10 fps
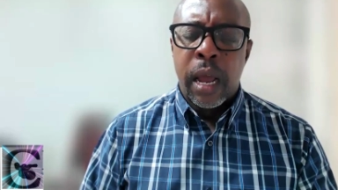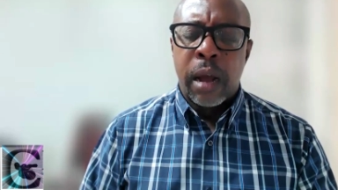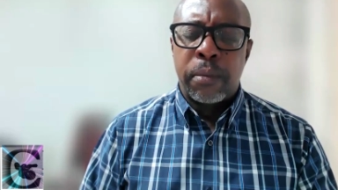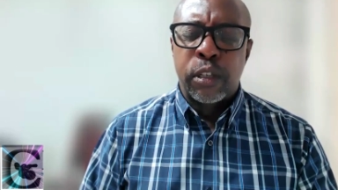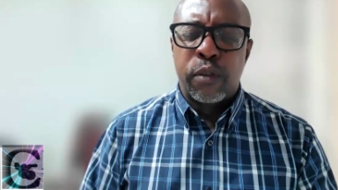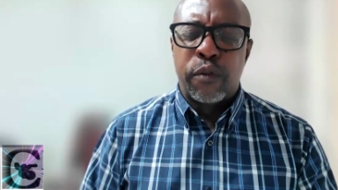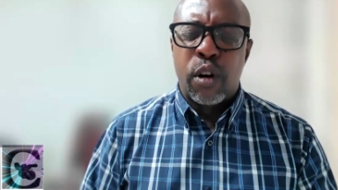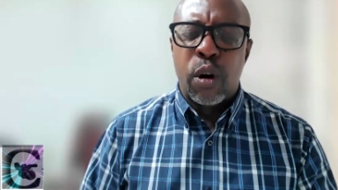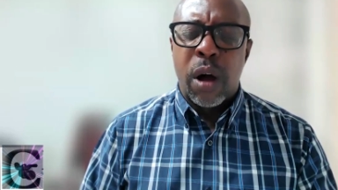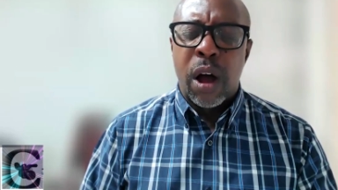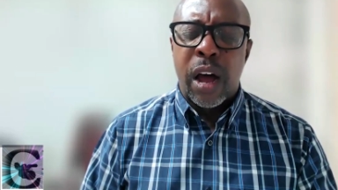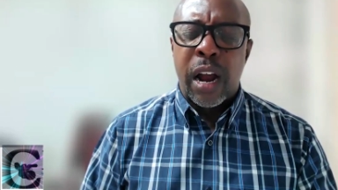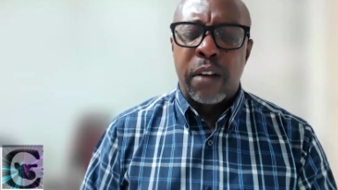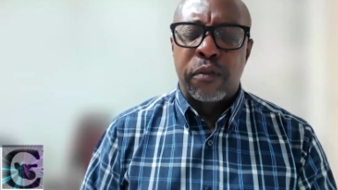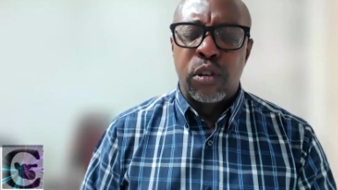Help us to follow hard
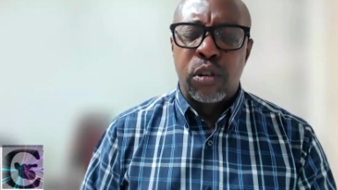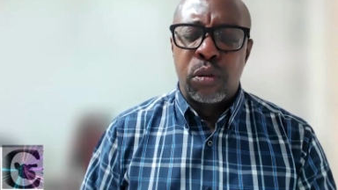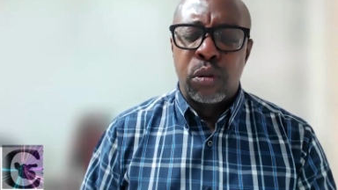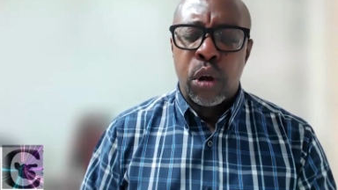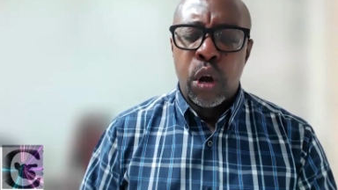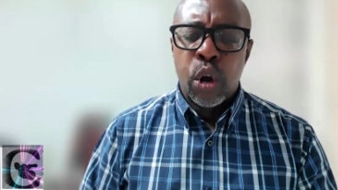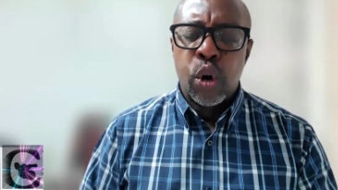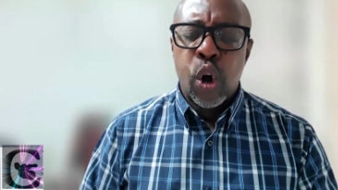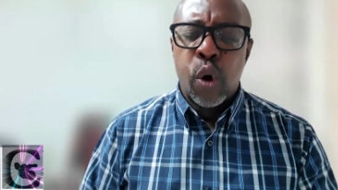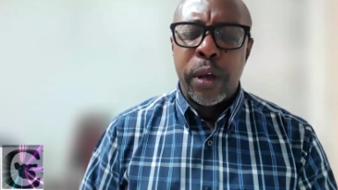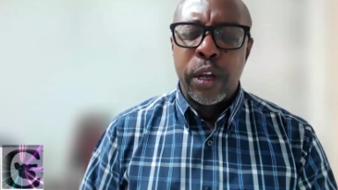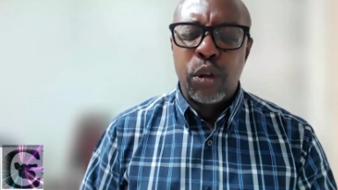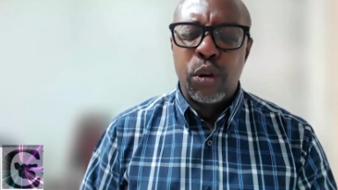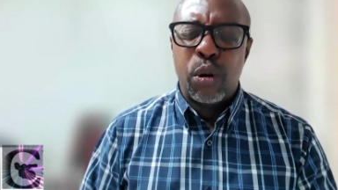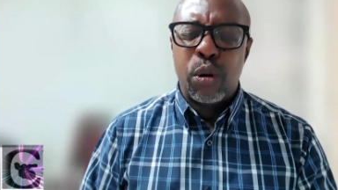after you, knowing
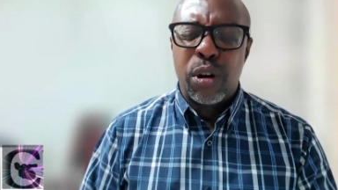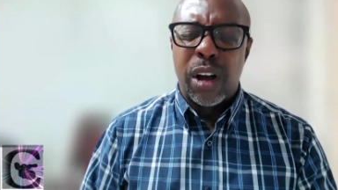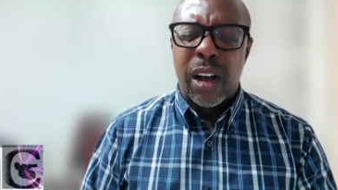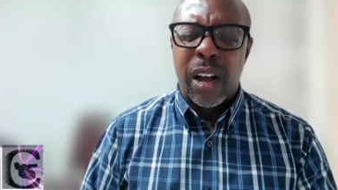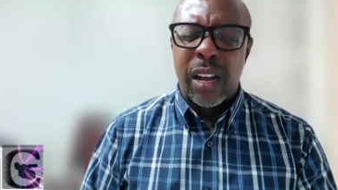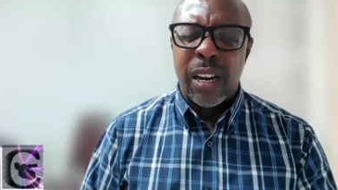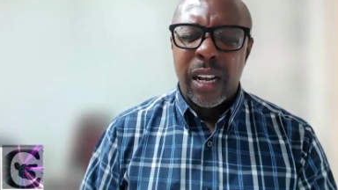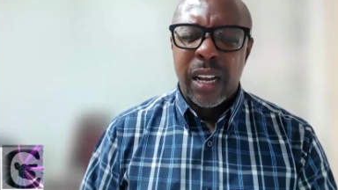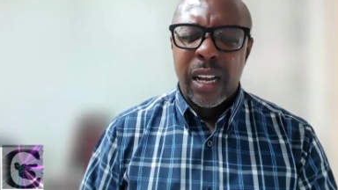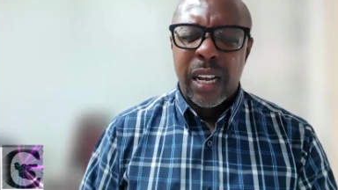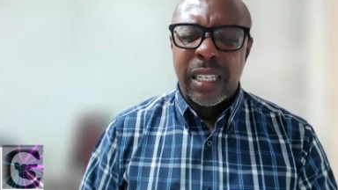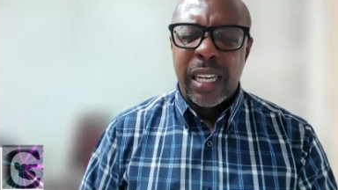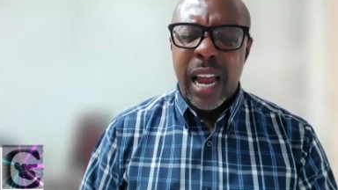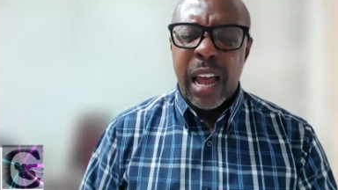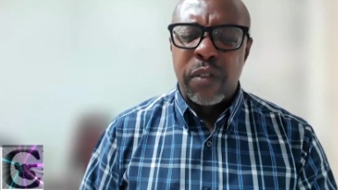you, O oh God, is
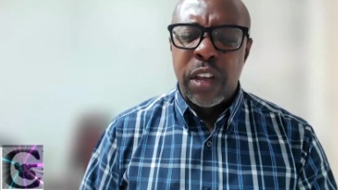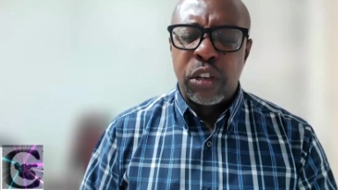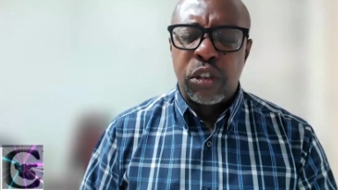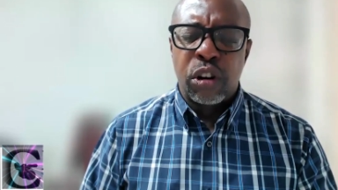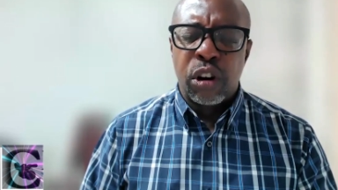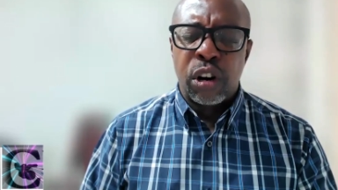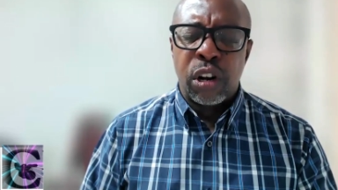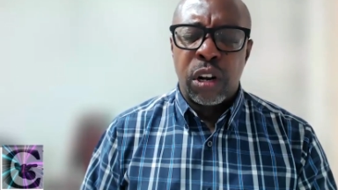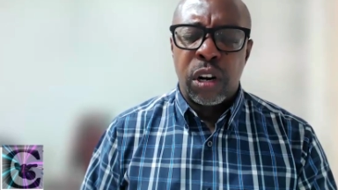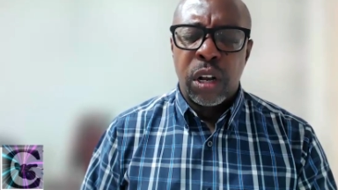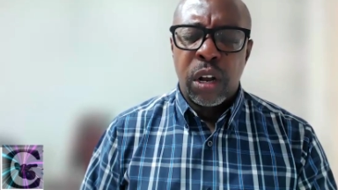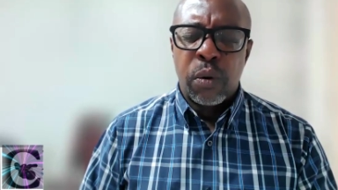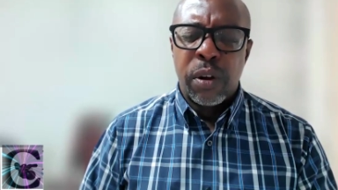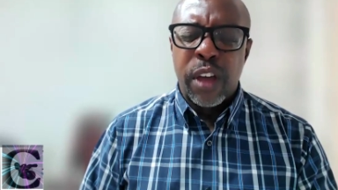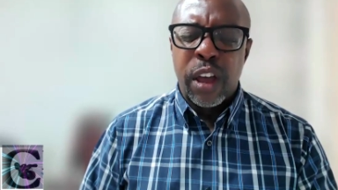life eternal.
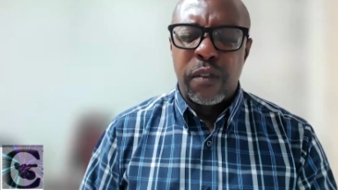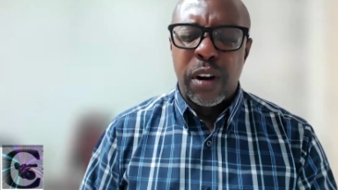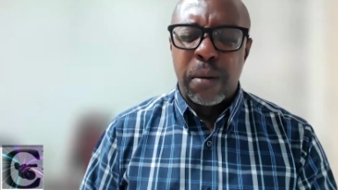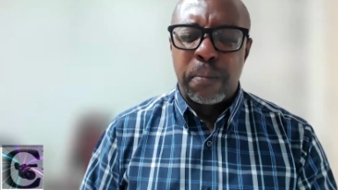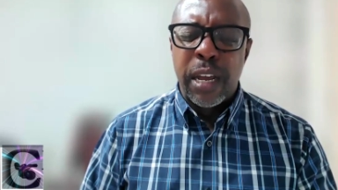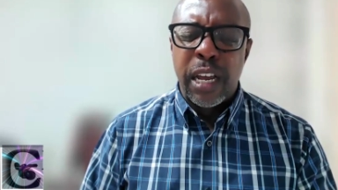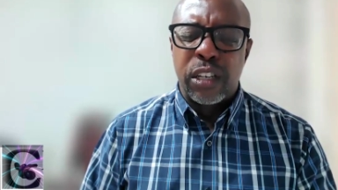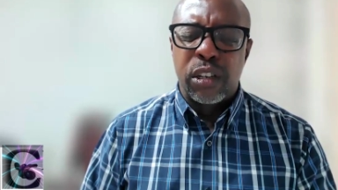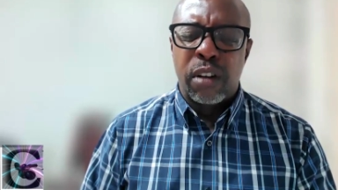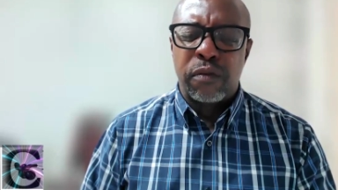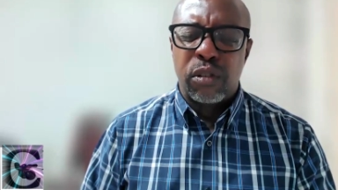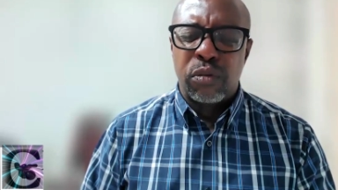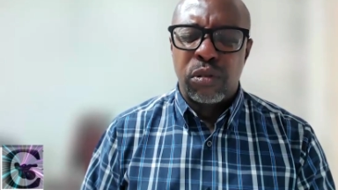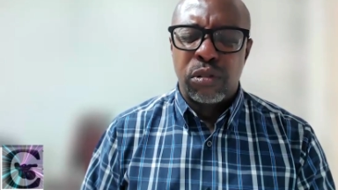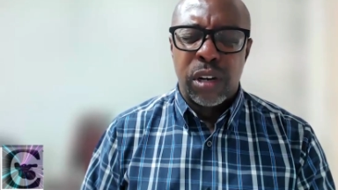We thank you for the peace of
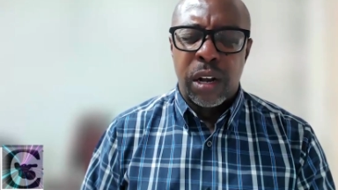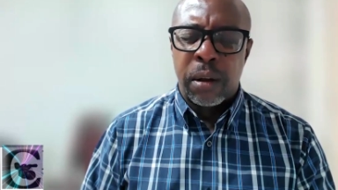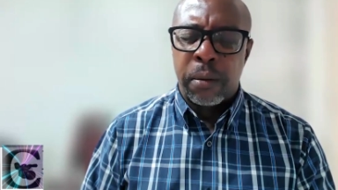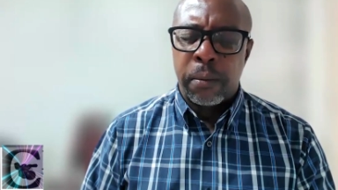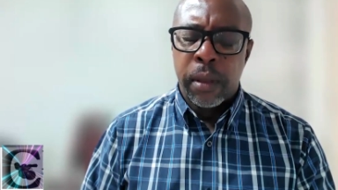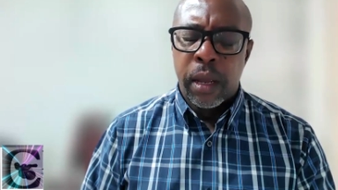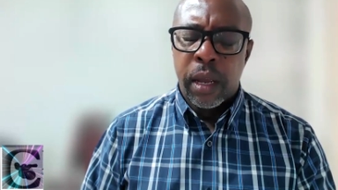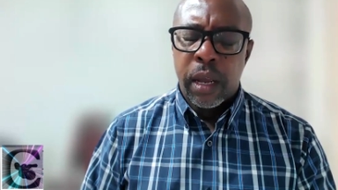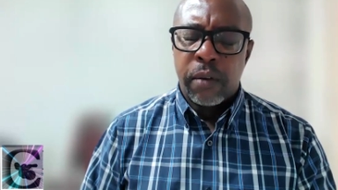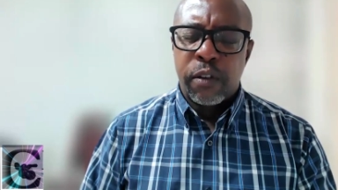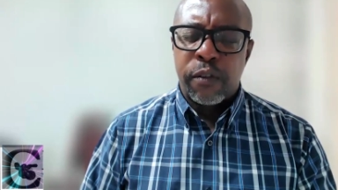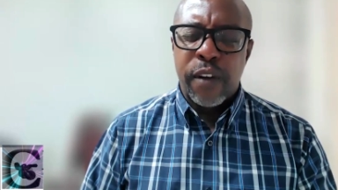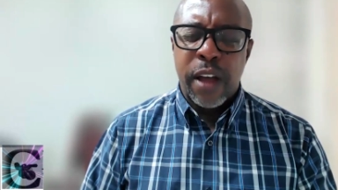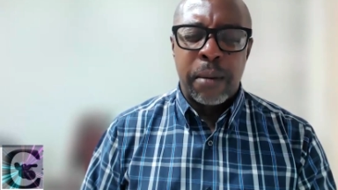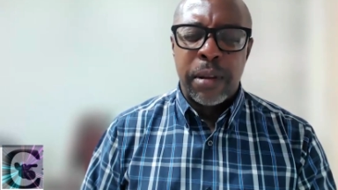Jerusalem, for
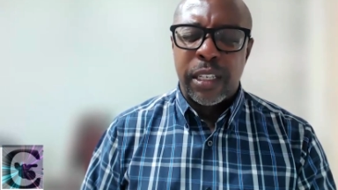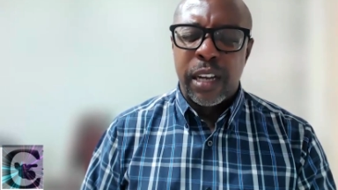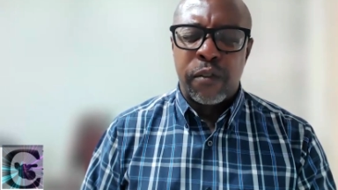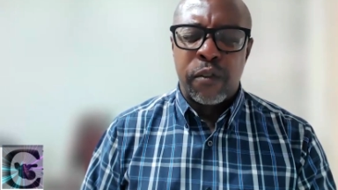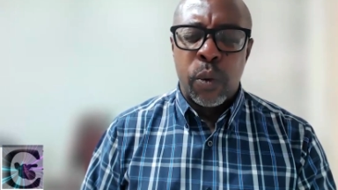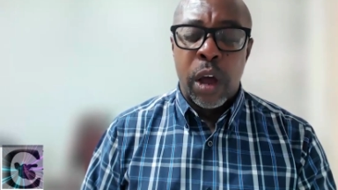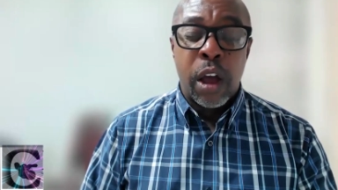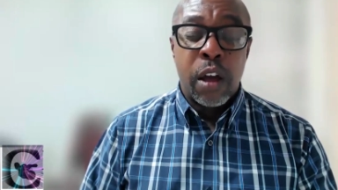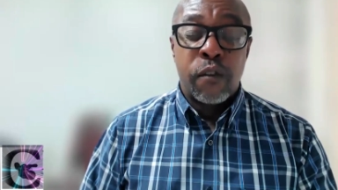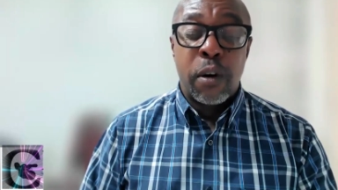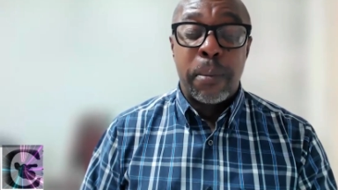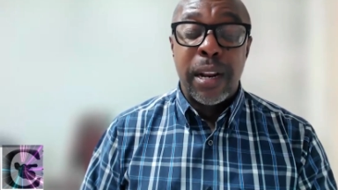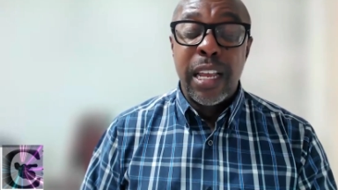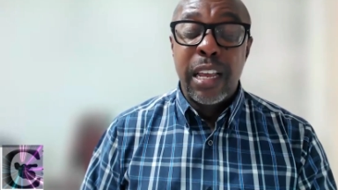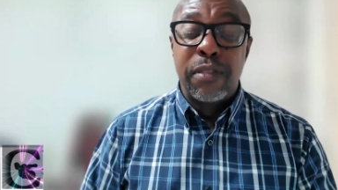families everywhere, for
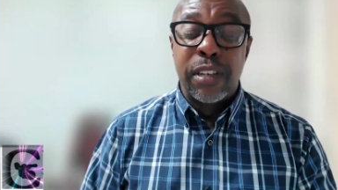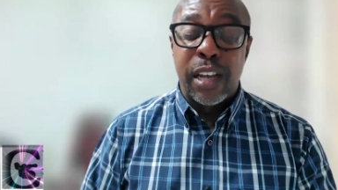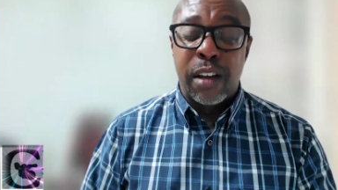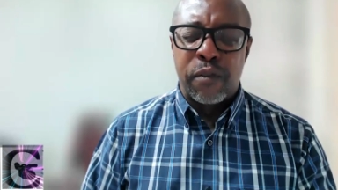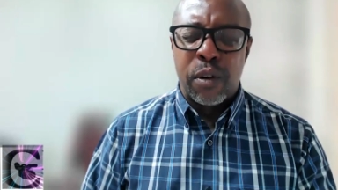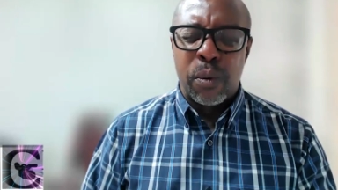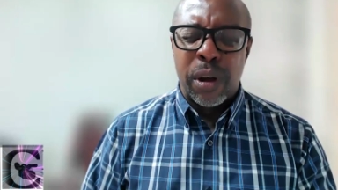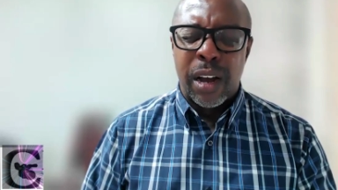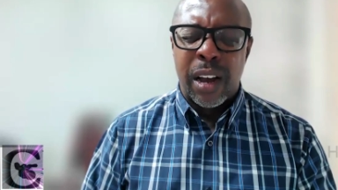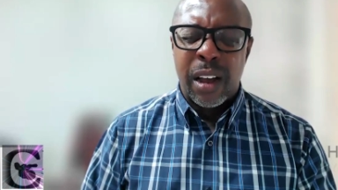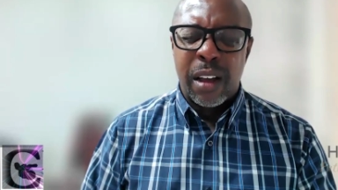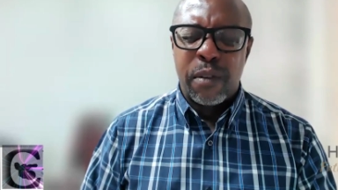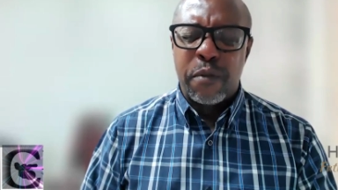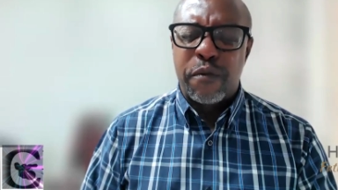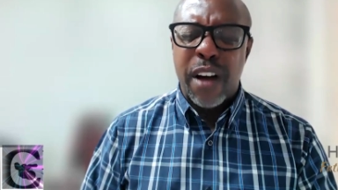believers everywhere,
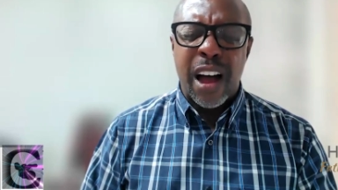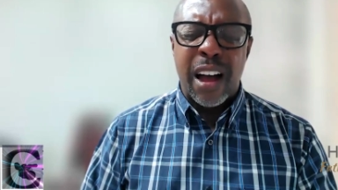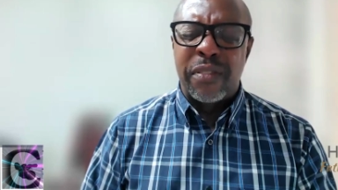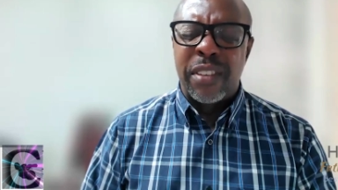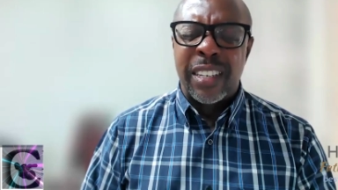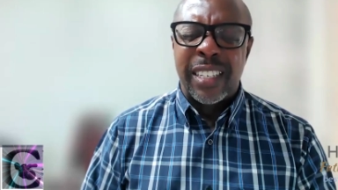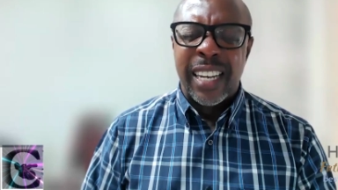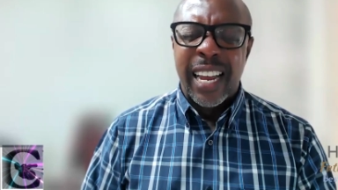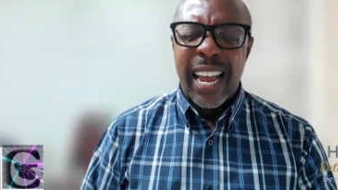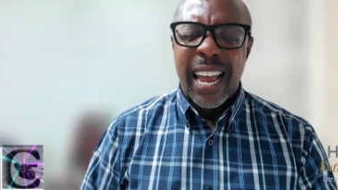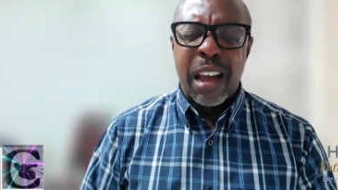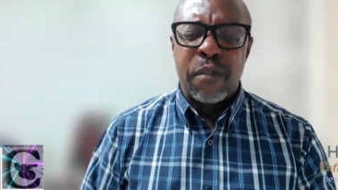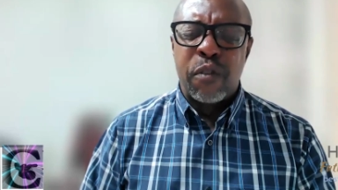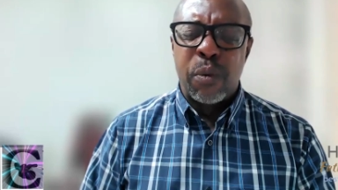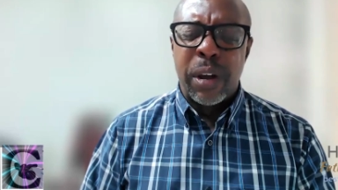for fathers
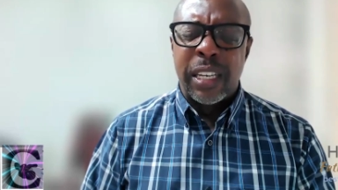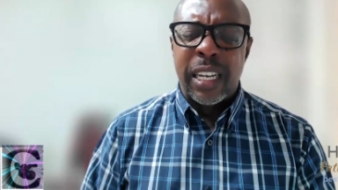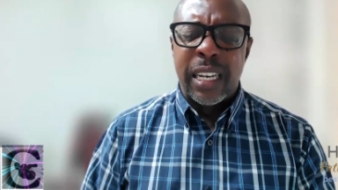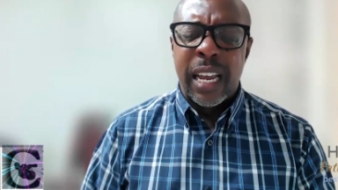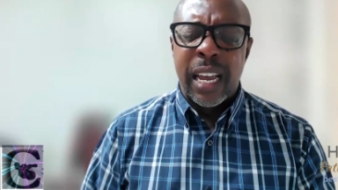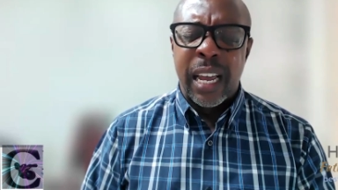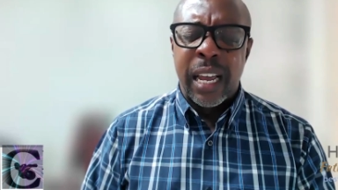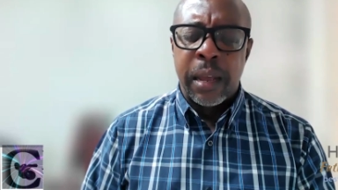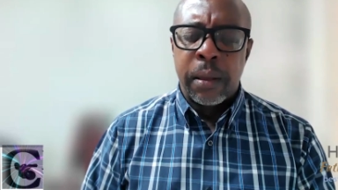everywhere today.